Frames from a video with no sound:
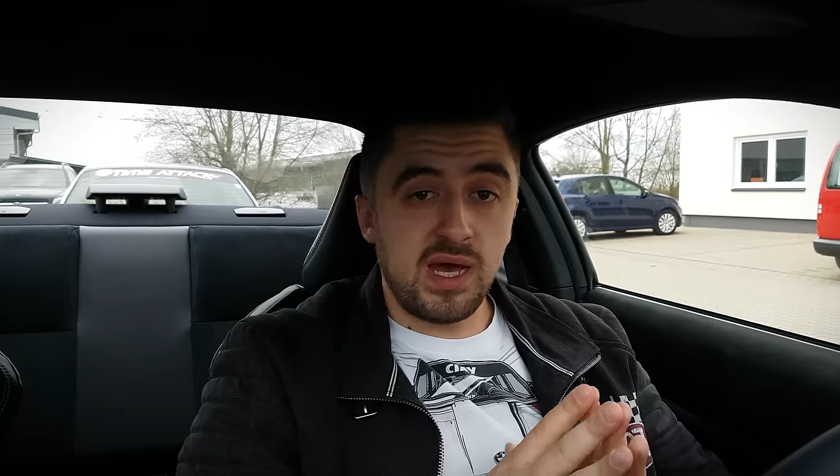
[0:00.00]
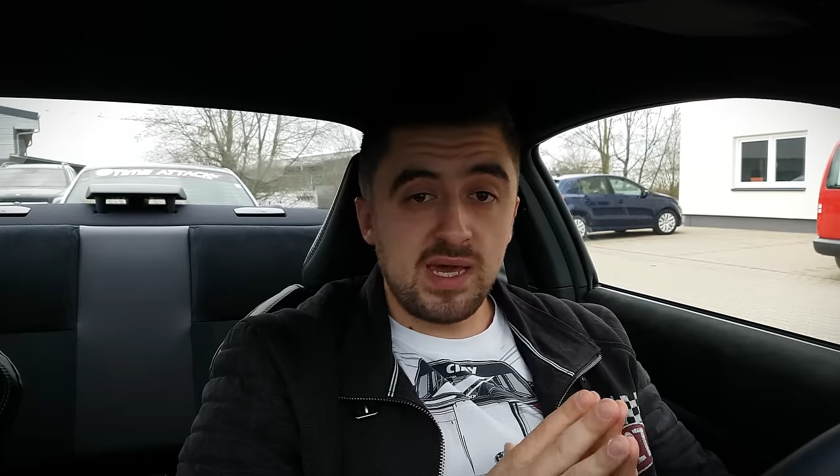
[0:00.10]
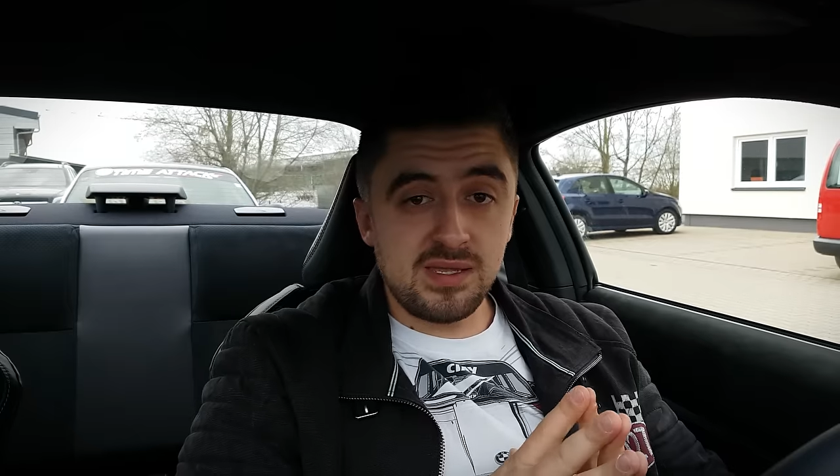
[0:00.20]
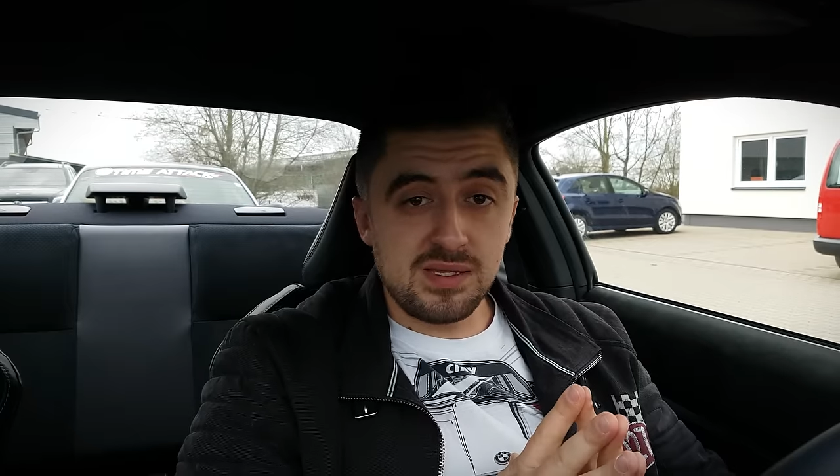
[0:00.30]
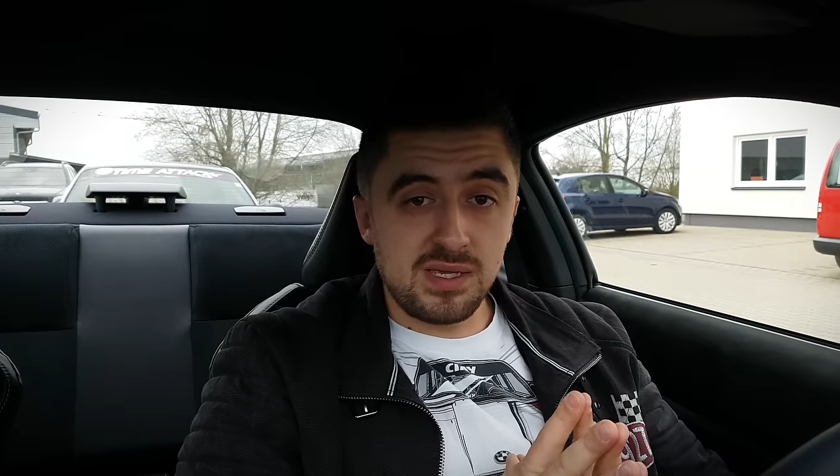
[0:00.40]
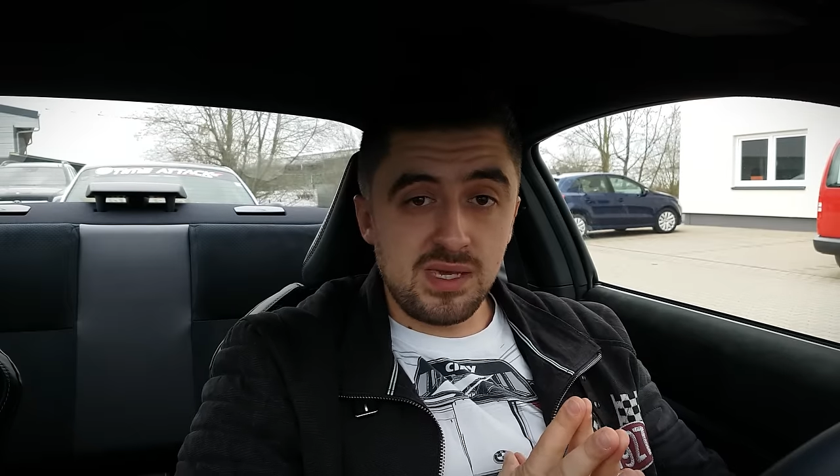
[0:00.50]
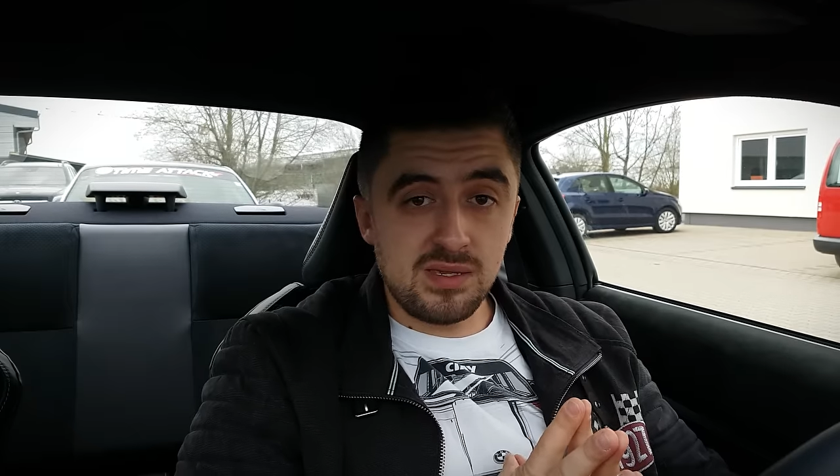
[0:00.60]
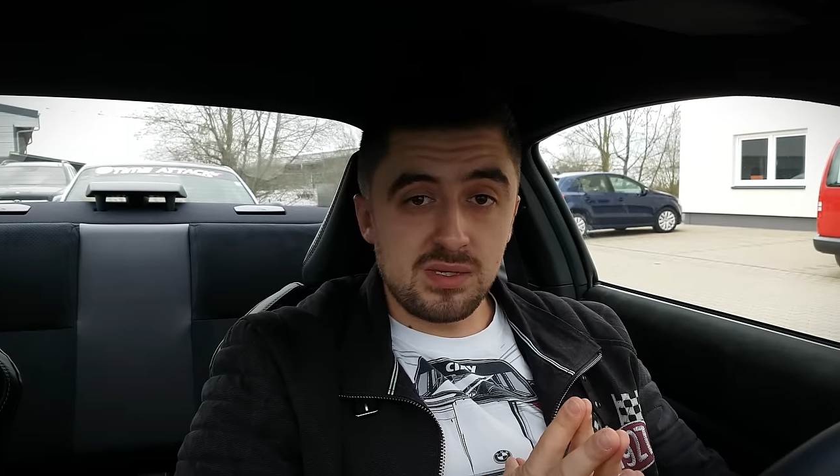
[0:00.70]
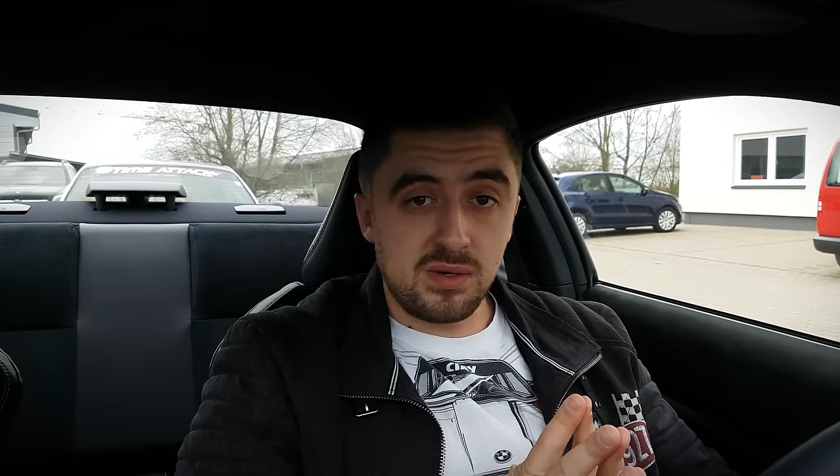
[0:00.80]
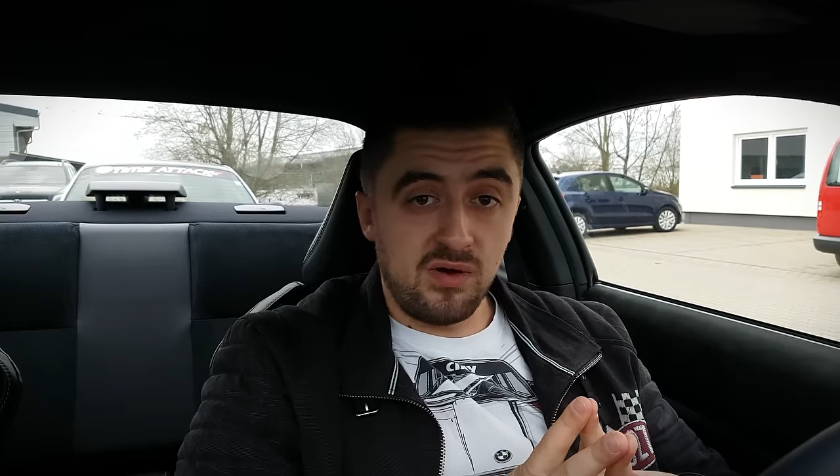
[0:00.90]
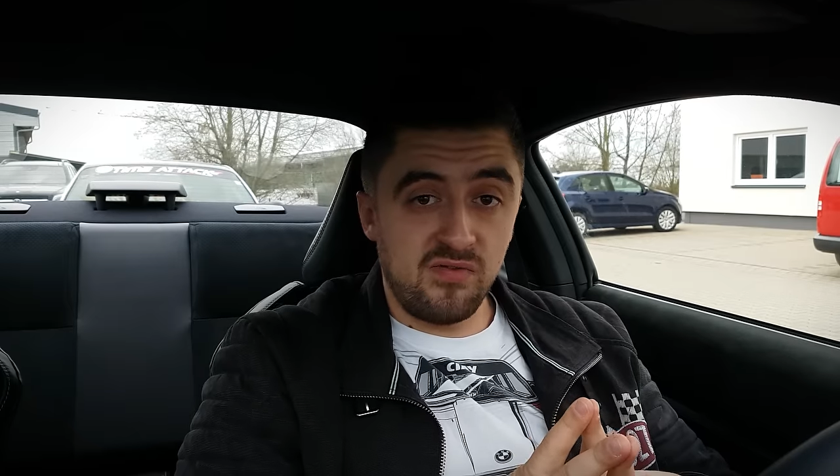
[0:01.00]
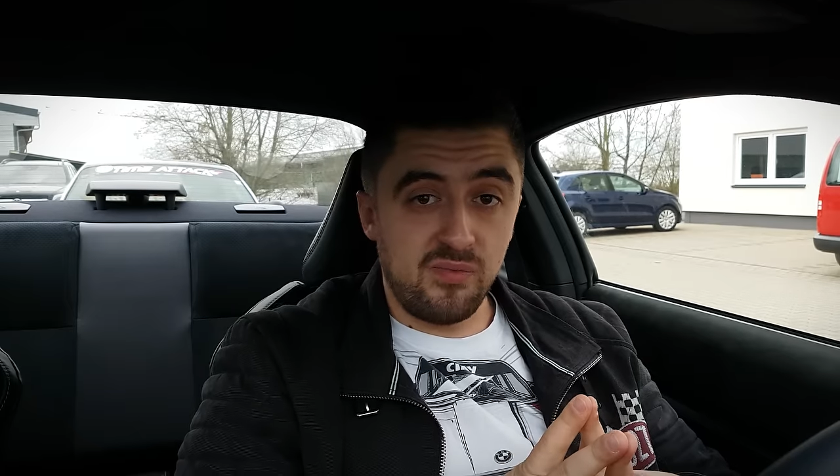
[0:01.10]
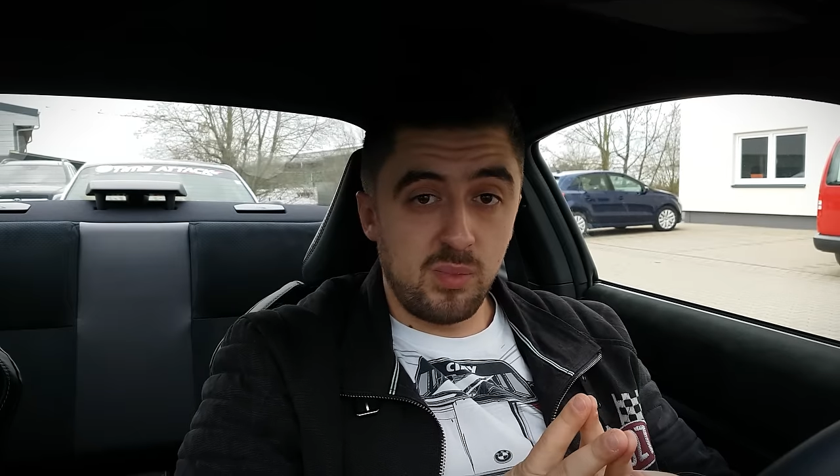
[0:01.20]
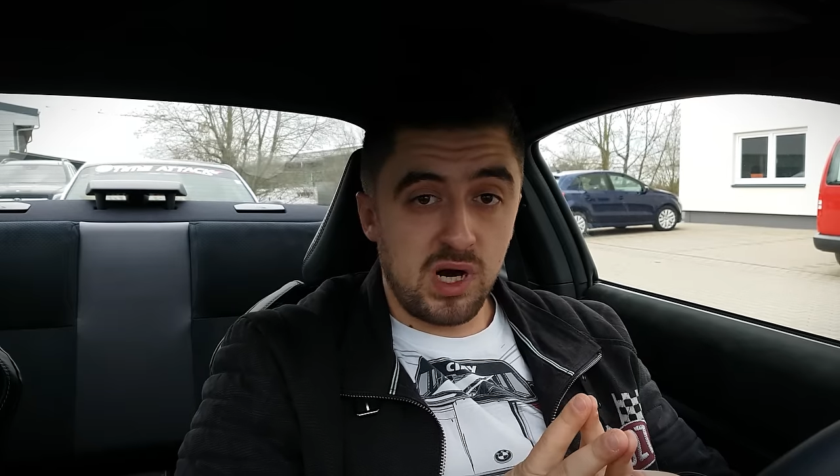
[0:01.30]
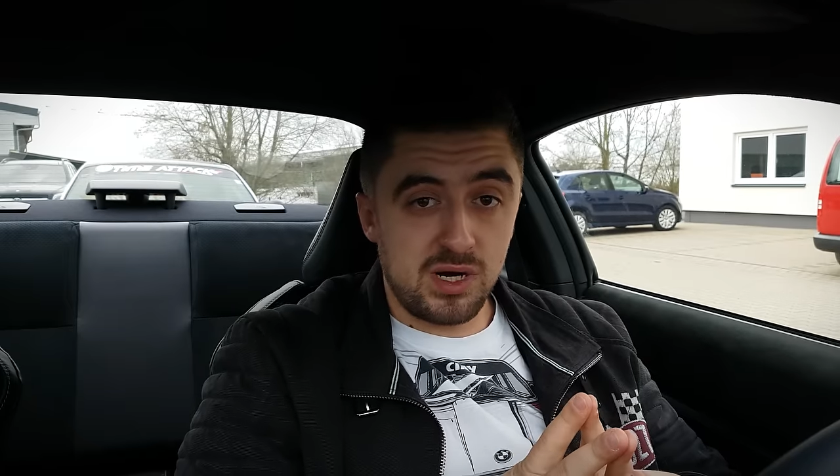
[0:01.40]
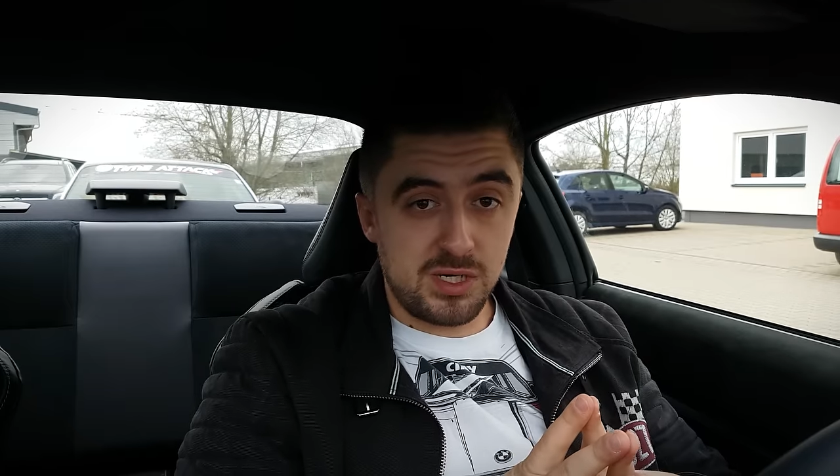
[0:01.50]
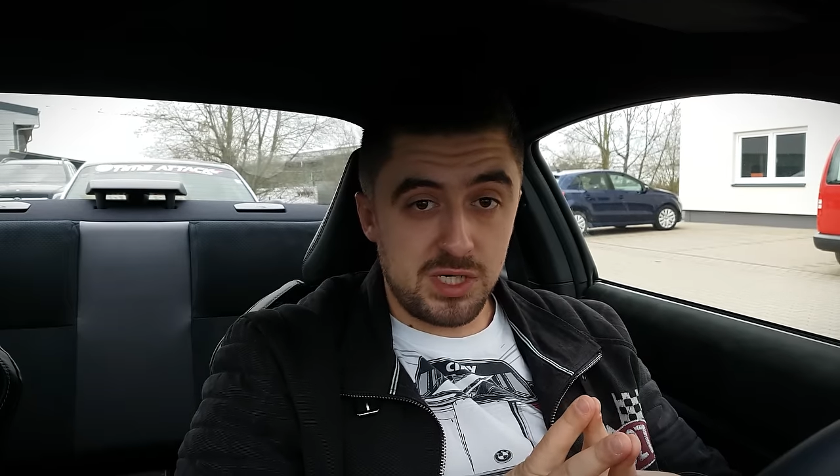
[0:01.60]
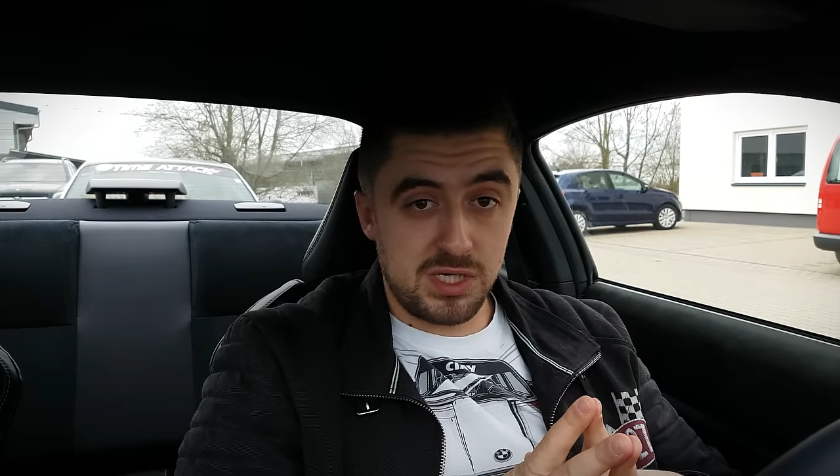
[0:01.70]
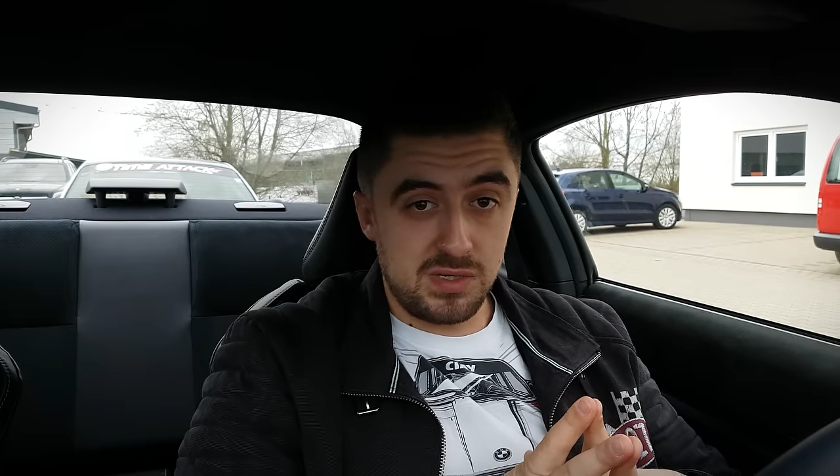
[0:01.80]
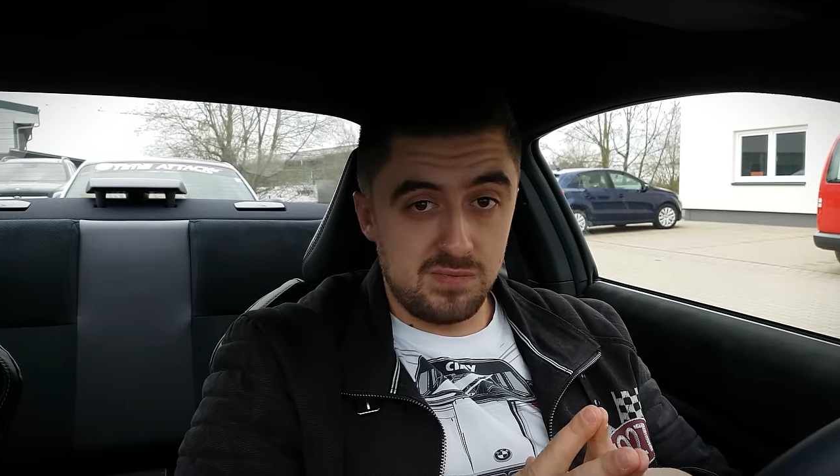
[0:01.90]
nineteenth of
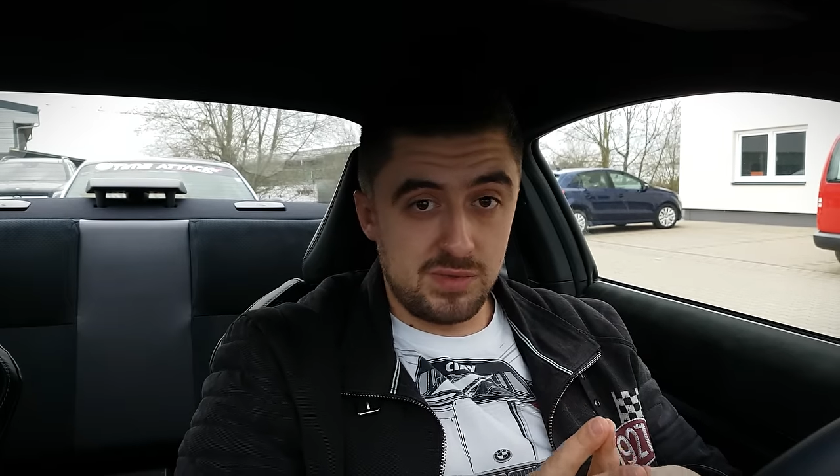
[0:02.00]
March